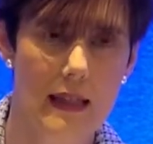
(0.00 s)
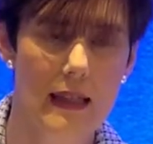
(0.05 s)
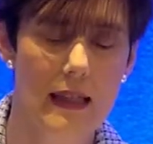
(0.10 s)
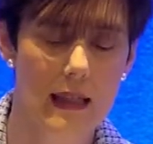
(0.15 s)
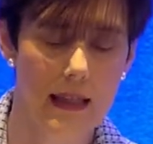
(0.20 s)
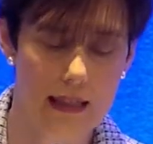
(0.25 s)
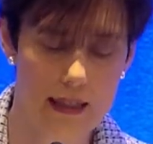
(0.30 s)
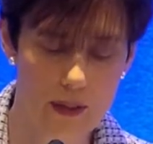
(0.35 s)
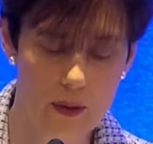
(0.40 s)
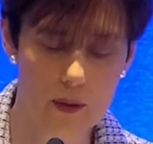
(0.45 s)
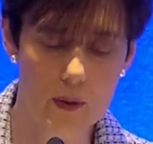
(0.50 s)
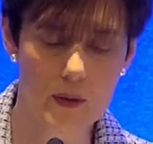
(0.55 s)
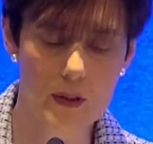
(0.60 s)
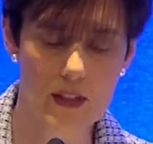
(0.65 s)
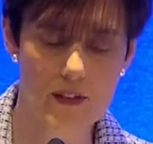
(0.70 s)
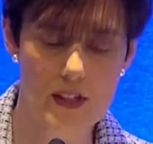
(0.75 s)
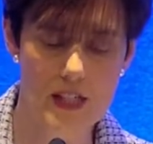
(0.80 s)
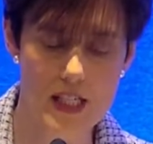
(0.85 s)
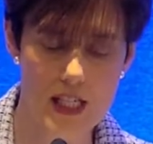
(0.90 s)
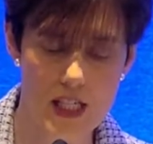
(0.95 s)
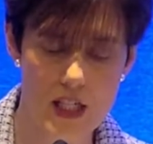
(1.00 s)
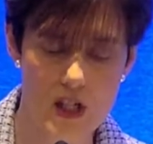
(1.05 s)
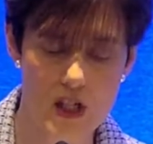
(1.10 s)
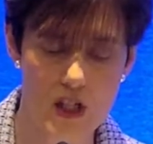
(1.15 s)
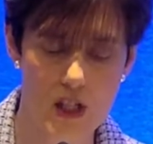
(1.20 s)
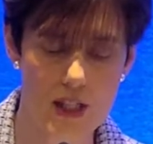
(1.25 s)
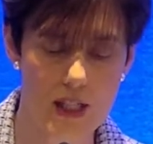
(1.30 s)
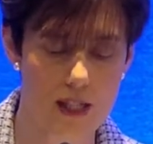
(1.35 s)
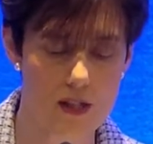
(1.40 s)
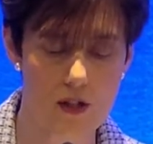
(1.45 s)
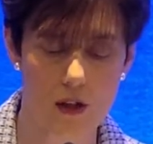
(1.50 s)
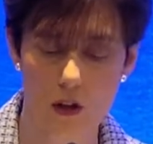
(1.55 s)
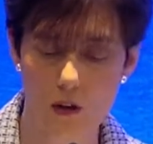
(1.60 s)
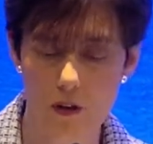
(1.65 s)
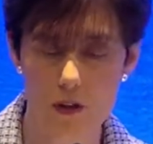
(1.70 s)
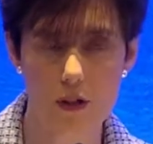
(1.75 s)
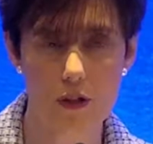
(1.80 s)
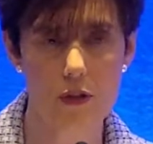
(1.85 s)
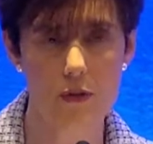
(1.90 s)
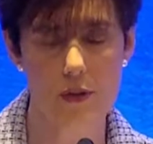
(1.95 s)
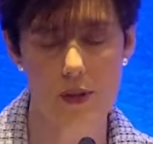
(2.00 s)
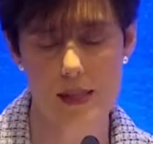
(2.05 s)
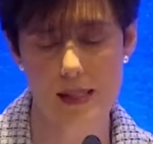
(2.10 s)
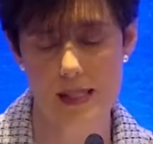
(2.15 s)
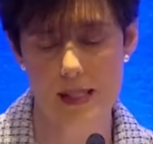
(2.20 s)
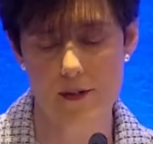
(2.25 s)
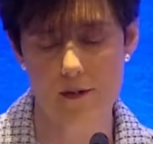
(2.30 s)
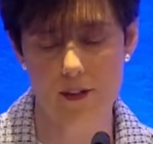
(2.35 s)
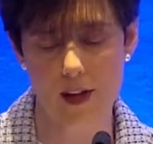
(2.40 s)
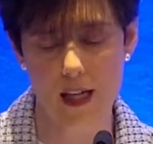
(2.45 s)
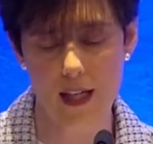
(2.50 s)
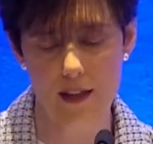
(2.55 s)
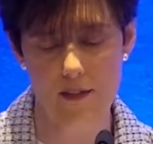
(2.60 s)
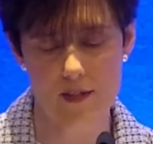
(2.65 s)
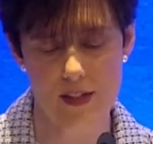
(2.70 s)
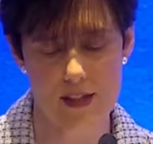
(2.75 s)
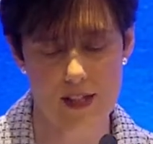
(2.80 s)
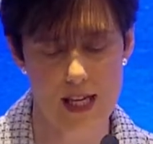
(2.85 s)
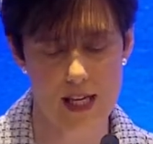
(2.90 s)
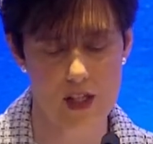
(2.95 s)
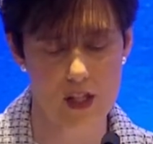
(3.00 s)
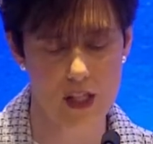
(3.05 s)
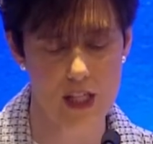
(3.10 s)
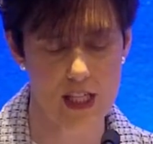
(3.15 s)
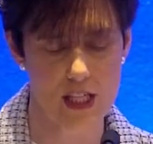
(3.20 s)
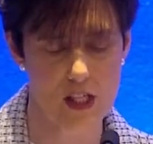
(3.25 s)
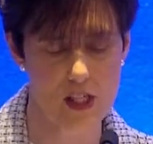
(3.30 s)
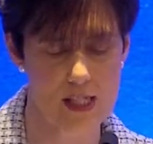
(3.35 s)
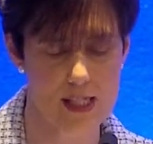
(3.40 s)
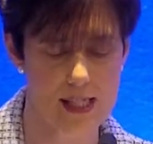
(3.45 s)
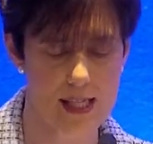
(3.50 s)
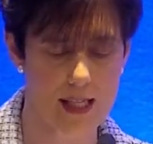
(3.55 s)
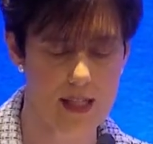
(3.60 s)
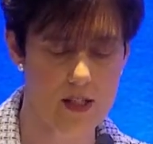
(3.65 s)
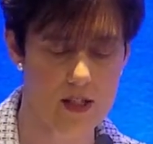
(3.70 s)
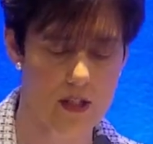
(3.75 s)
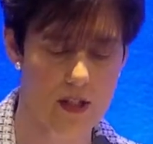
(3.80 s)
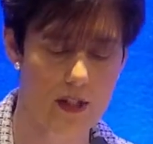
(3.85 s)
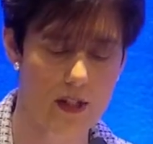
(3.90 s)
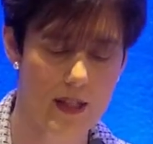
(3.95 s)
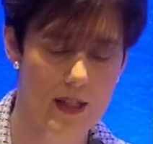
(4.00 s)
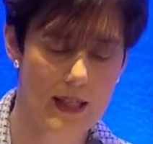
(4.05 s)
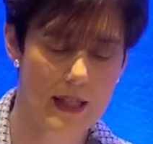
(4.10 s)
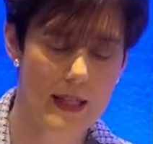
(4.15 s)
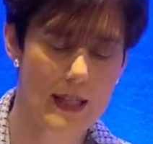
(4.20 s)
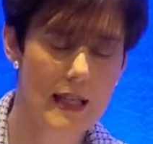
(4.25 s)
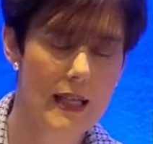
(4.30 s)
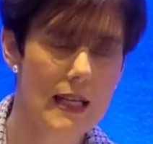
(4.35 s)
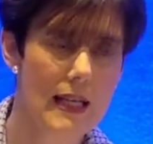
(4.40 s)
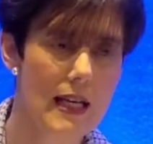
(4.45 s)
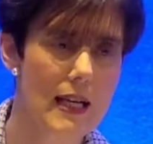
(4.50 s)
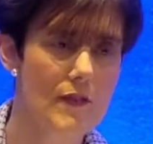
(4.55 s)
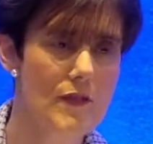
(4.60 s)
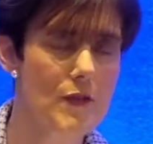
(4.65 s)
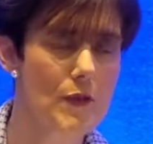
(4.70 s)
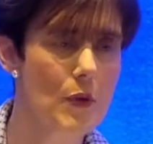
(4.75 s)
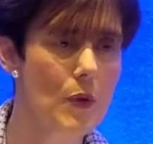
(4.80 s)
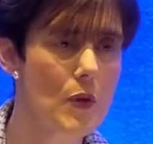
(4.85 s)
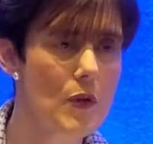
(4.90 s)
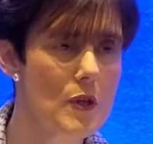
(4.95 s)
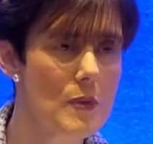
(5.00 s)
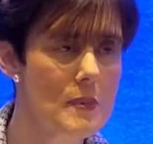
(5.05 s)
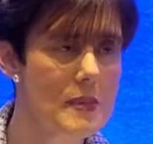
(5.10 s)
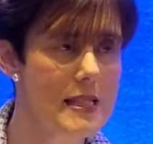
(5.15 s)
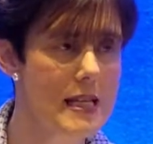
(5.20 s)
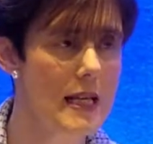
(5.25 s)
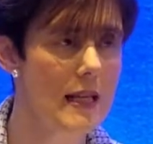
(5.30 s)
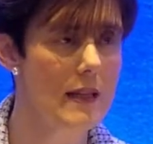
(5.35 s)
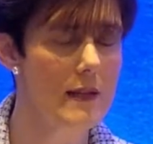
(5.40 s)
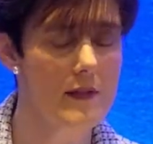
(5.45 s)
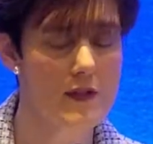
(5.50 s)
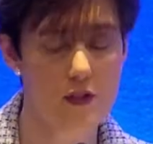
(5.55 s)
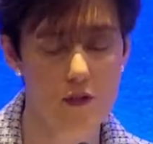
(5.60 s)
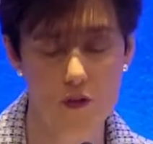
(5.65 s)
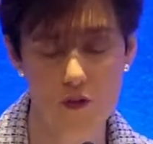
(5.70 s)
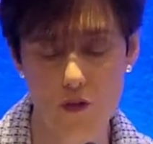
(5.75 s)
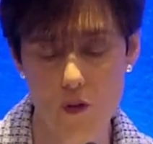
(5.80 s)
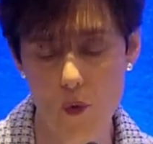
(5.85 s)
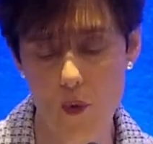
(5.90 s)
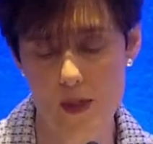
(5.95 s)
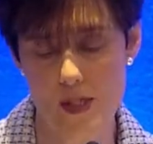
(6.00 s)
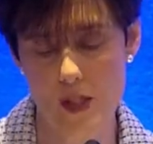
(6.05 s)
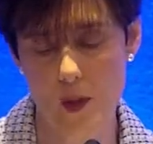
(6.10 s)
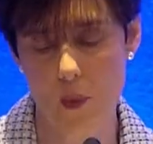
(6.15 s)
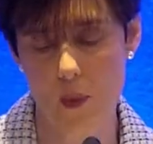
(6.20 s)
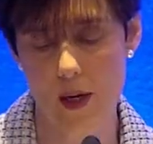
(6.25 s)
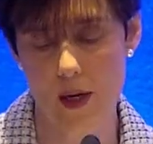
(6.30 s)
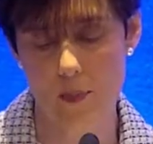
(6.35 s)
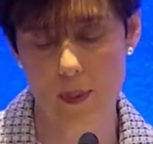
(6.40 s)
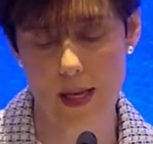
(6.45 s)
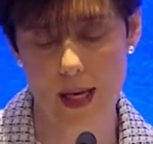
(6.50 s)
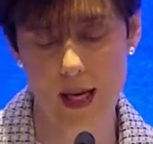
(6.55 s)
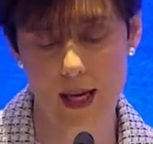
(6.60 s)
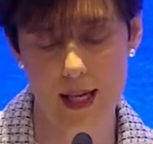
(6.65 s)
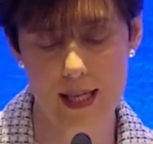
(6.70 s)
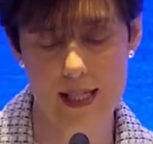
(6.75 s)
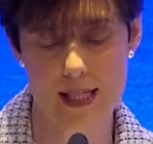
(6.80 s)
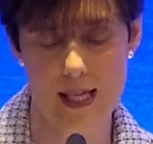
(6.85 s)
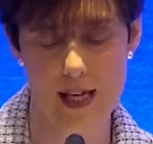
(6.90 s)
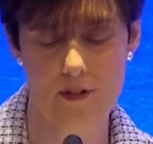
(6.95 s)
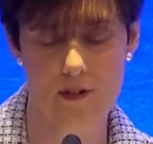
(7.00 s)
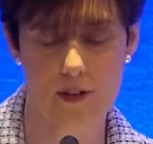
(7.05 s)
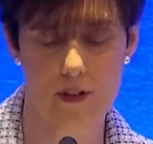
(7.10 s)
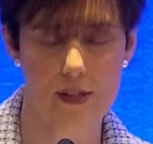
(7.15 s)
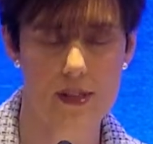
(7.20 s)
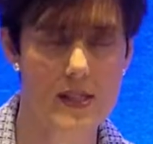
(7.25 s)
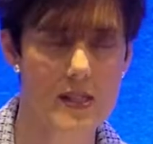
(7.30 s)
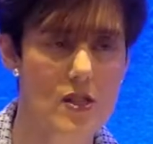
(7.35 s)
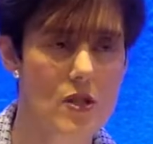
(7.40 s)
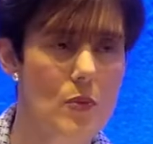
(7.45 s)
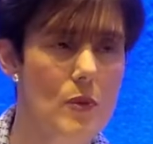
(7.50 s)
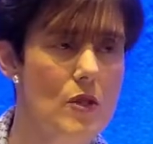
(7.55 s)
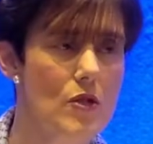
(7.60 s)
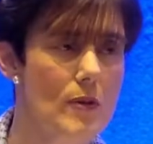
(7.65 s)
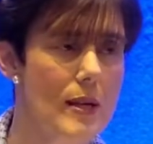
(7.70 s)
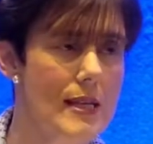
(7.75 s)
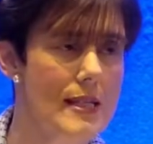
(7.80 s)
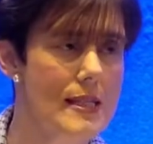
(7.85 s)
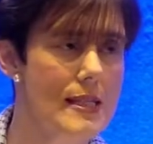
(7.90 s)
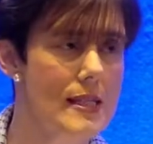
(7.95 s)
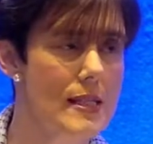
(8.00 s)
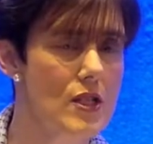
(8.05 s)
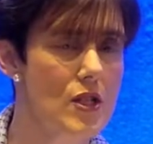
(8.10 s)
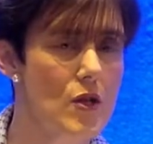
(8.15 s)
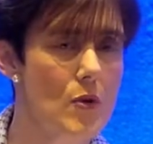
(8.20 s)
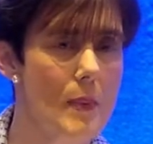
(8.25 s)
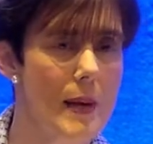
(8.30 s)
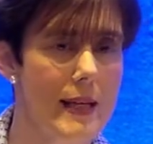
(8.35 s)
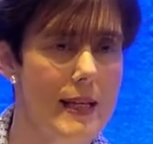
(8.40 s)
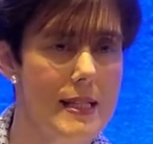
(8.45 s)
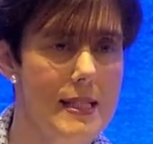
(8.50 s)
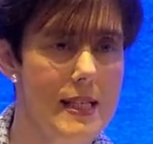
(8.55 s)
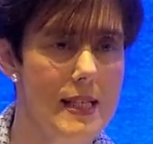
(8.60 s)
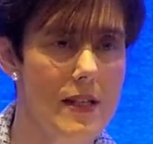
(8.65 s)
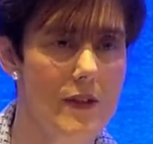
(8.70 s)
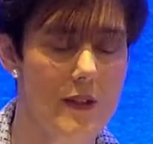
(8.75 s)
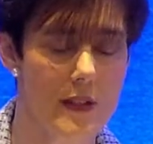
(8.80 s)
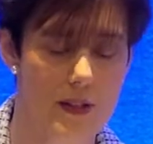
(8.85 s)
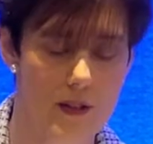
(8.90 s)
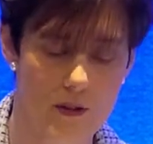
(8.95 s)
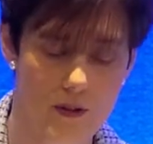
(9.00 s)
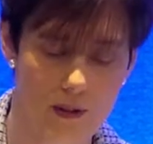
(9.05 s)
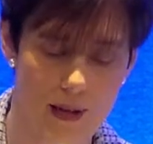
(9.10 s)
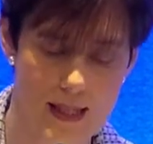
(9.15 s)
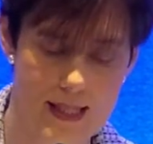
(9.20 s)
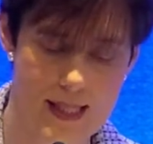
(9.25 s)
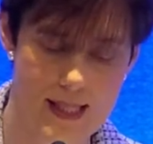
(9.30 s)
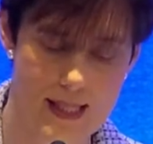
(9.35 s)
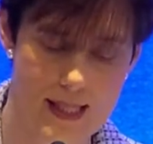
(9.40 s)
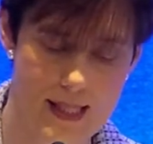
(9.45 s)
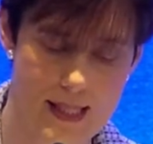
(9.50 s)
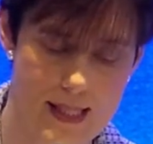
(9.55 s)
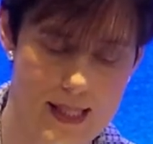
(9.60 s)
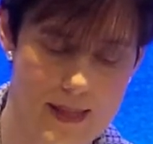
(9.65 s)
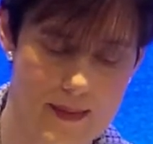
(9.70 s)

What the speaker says: I know that the teaching and other unions involved in the education sector have thrown themselves foursquare behind efforts to address this humanitarian crisis.